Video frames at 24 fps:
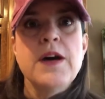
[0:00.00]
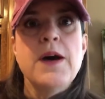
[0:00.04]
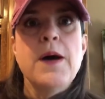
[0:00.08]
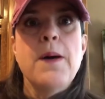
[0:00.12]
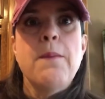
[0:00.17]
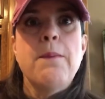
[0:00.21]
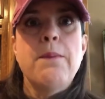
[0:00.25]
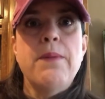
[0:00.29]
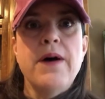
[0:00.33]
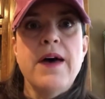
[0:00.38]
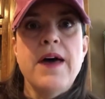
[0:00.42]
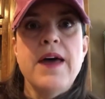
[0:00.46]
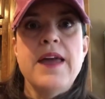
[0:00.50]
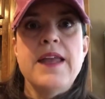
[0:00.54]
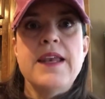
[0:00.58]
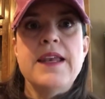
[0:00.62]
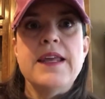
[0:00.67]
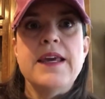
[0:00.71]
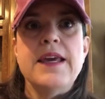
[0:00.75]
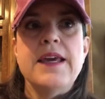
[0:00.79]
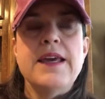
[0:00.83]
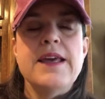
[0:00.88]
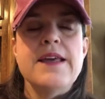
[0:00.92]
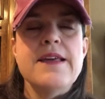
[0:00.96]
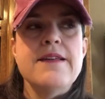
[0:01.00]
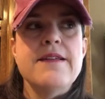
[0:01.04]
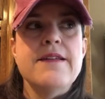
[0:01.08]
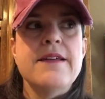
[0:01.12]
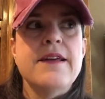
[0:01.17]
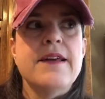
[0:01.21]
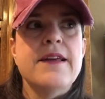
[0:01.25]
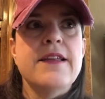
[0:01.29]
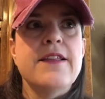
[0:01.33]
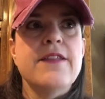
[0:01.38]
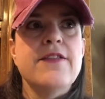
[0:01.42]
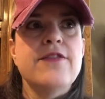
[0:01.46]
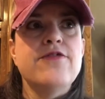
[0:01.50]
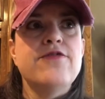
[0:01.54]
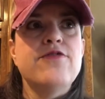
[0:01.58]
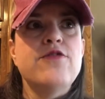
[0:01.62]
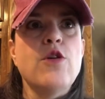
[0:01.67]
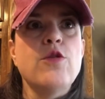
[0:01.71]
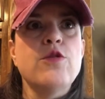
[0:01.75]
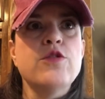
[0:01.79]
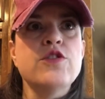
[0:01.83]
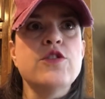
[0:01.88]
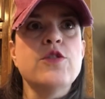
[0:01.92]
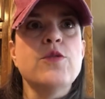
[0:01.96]
But
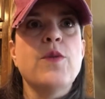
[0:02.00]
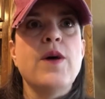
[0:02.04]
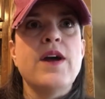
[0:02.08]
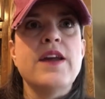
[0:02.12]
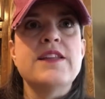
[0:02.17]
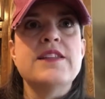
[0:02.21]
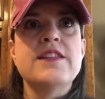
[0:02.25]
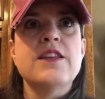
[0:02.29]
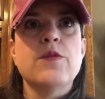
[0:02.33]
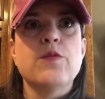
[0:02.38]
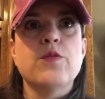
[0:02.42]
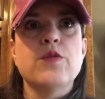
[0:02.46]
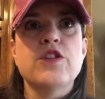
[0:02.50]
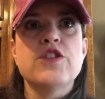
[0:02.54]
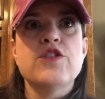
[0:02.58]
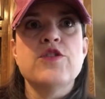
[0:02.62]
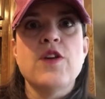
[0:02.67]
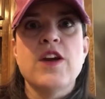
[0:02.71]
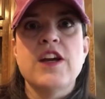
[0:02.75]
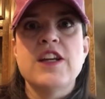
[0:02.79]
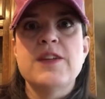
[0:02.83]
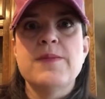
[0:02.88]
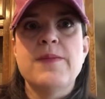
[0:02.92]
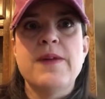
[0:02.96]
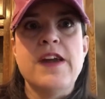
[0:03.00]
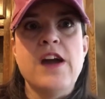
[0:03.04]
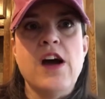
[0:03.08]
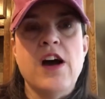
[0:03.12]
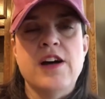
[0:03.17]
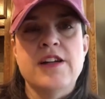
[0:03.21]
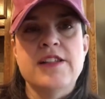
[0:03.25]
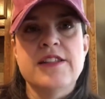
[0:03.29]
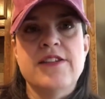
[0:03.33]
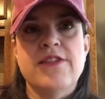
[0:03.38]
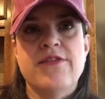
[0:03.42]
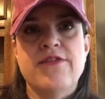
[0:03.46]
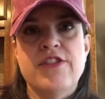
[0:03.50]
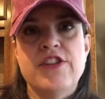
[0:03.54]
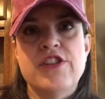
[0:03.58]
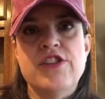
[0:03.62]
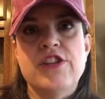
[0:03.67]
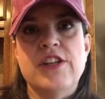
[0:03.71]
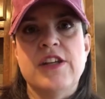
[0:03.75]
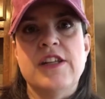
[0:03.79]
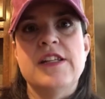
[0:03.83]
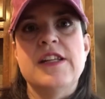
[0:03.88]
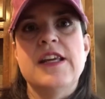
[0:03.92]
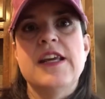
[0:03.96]
those are ways that we're trying to be cost
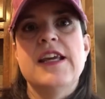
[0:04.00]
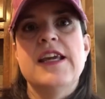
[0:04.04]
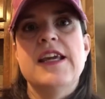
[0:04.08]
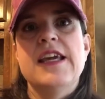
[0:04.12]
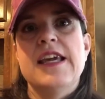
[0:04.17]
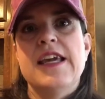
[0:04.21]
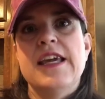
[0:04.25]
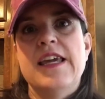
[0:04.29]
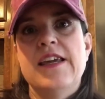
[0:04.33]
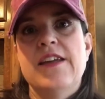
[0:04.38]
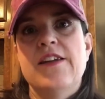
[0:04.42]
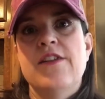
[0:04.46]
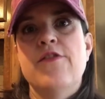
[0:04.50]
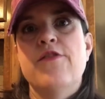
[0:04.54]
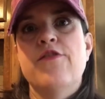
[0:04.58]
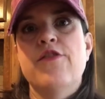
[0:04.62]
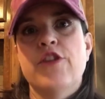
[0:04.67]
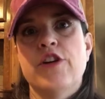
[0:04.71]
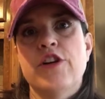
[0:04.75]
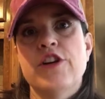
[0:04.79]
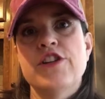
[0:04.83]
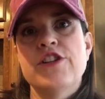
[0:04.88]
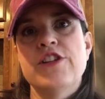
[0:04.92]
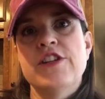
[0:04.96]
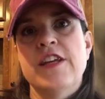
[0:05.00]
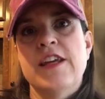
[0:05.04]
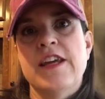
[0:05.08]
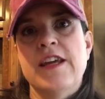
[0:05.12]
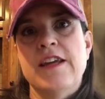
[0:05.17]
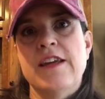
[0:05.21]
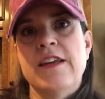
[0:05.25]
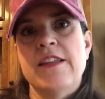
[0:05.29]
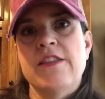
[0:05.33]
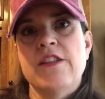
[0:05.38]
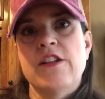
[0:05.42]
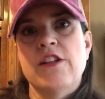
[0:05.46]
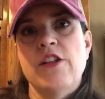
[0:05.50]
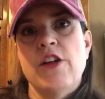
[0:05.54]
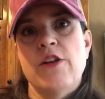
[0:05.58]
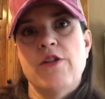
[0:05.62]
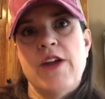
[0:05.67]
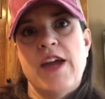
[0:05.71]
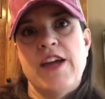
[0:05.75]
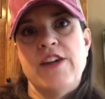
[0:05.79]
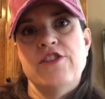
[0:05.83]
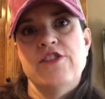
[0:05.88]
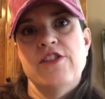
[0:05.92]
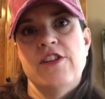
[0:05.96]
efficient in furnishing the
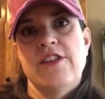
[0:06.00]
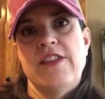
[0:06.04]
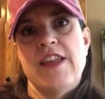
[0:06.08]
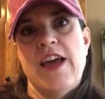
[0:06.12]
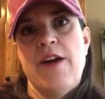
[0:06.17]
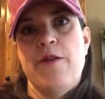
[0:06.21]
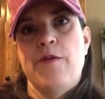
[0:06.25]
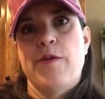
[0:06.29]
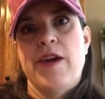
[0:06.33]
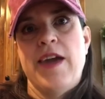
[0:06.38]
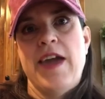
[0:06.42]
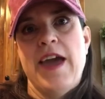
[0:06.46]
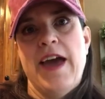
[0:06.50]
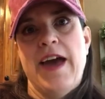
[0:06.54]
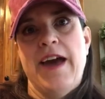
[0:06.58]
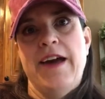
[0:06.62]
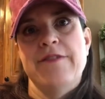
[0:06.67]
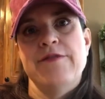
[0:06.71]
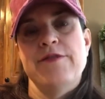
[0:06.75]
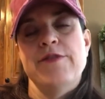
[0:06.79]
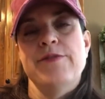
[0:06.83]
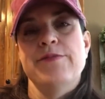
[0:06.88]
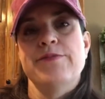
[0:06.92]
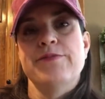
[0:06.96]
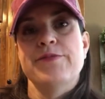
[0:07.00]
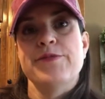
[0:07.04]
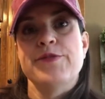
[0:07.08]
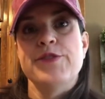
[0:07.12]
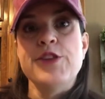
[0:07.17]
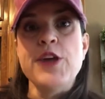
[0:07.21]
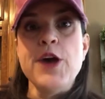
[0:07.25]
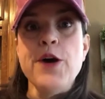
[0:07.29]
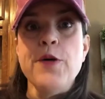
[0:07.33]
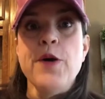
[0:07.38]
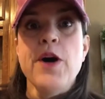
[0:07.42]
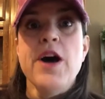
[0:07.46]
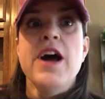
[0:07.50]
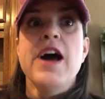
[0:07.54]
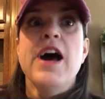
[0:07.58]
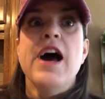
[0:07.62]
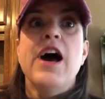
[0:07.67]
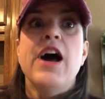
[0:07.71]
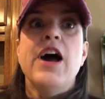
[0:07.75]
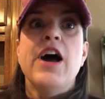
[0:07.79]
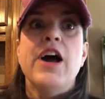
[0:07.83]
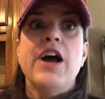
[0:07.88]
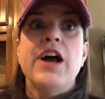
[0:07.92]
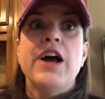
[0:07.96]
location that we have. So
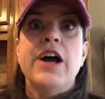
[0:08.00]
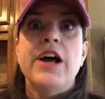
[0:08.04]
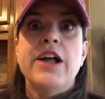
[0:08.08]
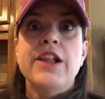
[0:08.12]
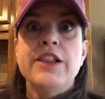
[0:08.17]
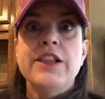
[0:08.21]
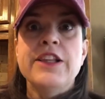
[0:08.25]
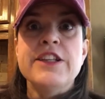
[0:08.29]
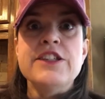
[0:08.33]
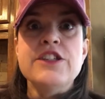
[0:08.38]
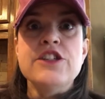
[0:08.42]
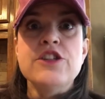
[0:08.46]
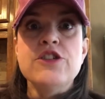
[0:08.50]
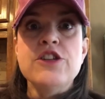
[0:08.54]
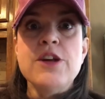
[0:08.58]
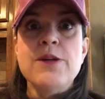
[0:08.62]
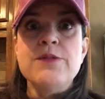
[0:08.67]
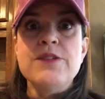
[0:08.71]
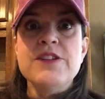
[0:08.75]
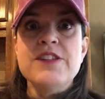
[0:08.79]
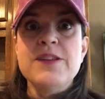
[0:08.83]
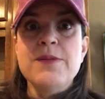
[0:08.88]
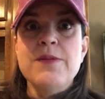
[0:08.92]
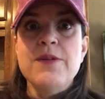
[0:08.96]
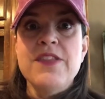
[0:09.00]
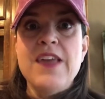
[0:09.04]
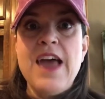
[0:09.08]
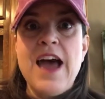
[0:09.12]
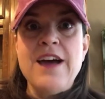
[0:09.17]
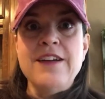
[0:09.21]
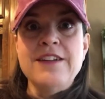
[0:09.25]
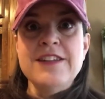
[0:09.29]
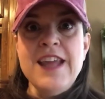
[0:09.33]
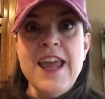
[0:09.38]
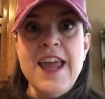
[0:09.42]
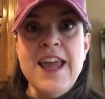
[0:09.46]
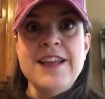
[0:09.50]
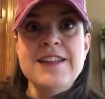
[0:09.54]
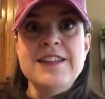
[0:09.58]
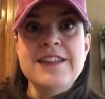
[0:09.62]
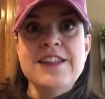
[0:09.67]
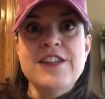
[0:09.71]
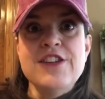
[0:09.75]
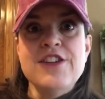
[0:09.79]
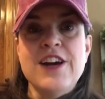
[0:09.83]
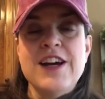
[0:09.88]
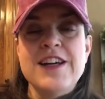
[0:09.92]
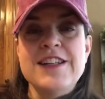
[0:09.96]
let's jump to some of the outtakes
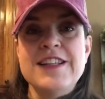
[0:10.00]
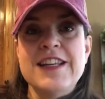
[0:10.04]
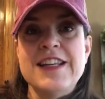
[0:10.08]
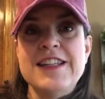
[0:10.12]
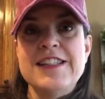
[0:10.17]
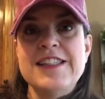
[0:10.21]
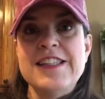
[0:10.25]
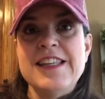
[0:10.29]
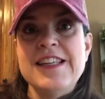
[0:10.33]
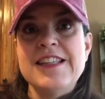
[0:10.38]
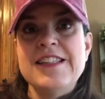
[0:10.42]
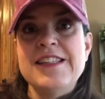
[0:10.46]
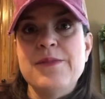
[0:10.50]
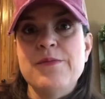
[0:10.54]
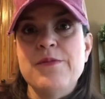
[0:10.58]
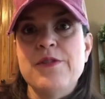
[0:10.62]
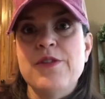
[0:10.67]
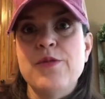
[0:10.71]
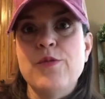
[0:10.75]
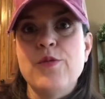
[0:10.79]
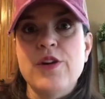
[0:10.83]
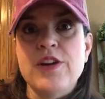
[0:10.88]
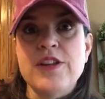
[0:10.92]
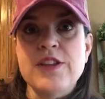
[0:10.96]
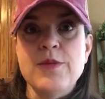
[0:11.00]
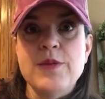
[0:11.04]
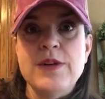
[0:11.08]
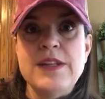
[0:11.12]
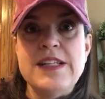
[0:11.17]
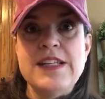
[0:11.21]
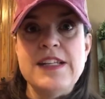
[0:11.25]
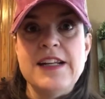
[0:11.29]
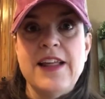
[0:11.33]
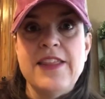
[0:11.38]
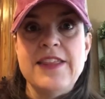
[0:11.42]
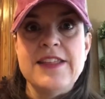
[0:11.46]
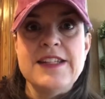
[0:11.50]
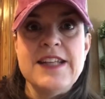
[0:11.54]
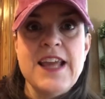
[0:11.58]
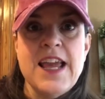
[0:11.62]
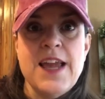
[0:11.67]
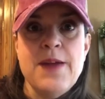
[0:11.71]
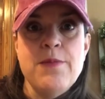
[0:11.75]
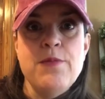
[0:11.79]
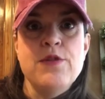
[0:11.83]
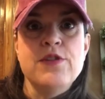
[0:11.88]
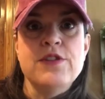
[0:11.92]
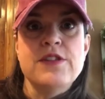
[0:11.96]
and you guys can see some of the work that we did on the
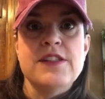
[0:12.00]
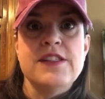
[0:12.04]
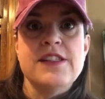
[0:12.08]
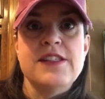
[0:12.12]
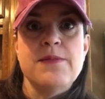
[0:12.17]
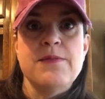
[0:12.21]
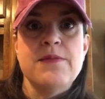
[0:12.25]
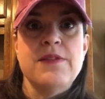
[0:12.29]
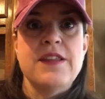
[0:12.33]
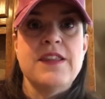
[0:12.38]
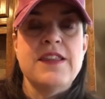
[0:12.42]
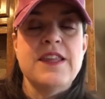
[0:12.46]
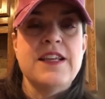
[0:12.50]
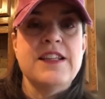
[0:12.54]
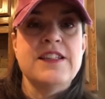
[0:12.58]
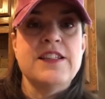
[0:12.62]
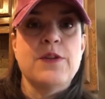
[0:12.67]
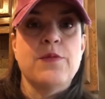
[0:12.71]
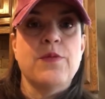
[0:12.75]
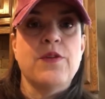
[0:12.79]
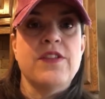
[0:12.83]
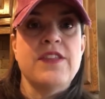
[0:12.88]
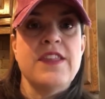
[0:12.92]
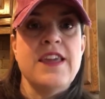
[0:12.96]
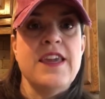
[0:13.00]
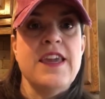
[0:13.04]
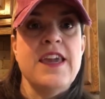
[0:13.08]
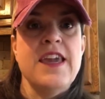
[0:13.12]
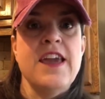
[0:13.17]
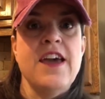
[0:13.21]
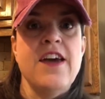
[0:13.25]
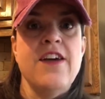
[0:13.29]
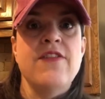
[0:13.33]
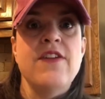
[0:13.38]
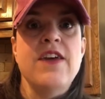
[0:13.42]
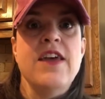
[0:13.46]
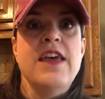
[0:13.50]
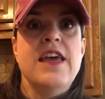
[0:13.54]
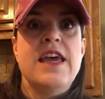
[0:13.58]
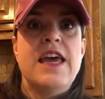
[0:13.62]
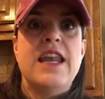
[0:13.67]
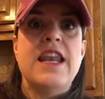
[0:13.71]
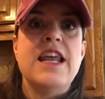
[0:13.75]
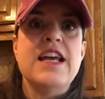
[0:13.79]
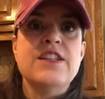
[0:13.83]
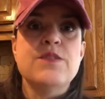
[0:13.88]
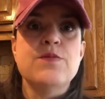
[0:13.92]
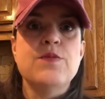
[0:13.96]
tables and some of the things that we're thinking of.
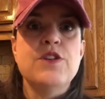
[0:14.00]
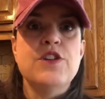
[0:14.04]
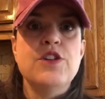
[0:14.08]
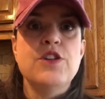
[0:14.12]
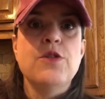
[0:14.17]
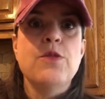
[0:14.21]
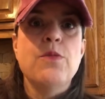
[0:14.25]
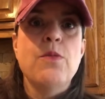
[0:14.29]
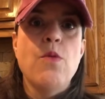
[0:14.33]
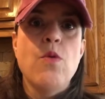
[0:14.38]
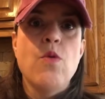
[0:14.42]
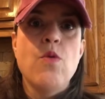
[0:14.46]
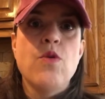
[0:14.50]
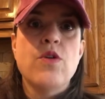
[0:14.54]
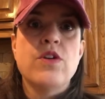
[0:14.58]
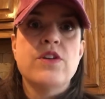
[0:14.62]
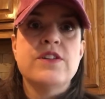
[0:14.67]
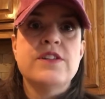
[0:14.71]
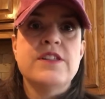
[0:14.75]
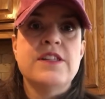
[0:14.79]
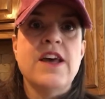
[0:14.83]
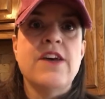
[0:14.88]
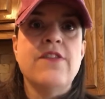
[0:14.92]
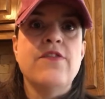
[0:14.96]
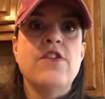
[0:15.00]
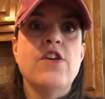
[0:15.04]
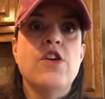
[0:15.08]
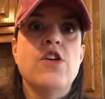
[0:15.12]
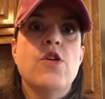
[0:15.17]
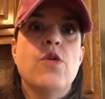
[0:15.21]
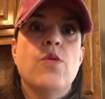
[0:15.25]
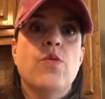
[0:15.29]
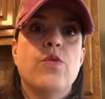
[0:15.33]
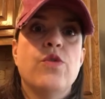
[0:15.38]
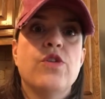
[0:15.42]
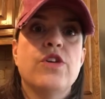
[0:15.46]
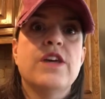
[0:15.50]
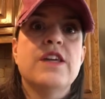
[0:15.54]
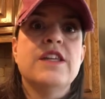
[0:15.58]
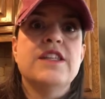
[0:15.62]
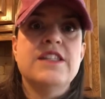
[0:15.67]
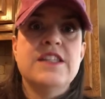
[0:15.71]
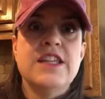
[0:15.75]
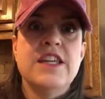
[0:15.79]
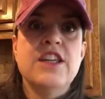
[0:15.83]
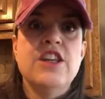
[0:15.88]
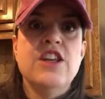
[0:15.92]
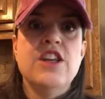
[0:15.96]
And as we do more stuff, we'll
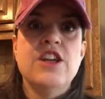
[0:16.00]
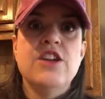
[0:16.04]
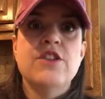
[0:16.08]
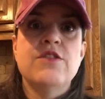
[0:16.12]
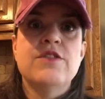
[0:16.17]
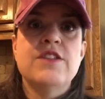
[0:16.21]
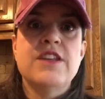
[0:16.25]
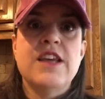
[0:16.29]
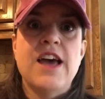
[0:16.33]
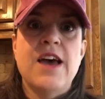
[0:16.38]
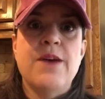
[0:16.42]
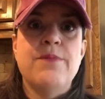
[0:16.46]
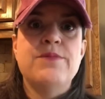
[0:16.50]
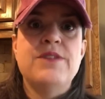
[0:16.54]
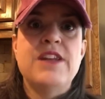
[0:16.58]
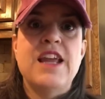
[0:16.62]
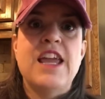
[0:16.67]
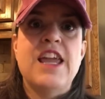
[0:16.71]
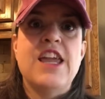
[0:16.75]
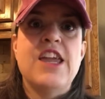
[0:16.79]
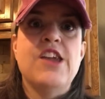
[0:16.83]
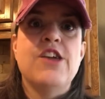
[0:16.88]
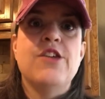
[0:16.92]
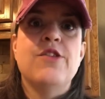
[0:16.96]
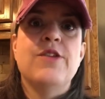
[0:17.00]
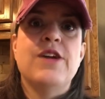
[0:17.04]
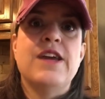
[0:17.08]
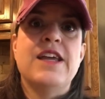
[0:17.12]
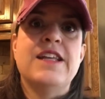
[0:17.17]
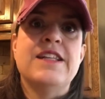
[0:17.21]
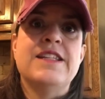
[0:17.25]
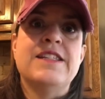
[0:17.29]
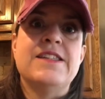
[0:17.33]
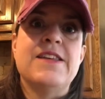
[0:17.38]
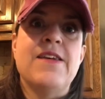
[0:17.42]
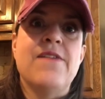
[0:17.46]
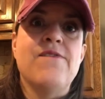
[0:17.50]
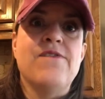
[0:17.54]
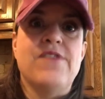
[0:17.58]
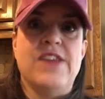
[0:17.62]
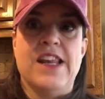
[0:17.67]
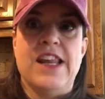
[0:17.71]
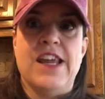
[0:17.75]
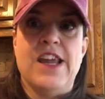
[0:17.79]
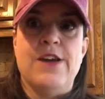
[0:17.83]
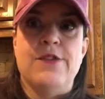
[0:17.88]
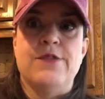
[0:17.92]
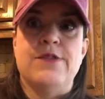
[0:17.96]
continue to update you in some
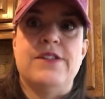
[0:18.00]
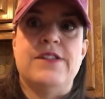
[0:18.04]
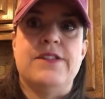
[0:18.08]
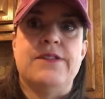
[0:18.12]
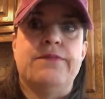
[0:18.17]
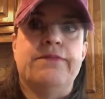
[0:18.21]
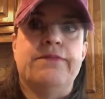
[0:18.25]
videos.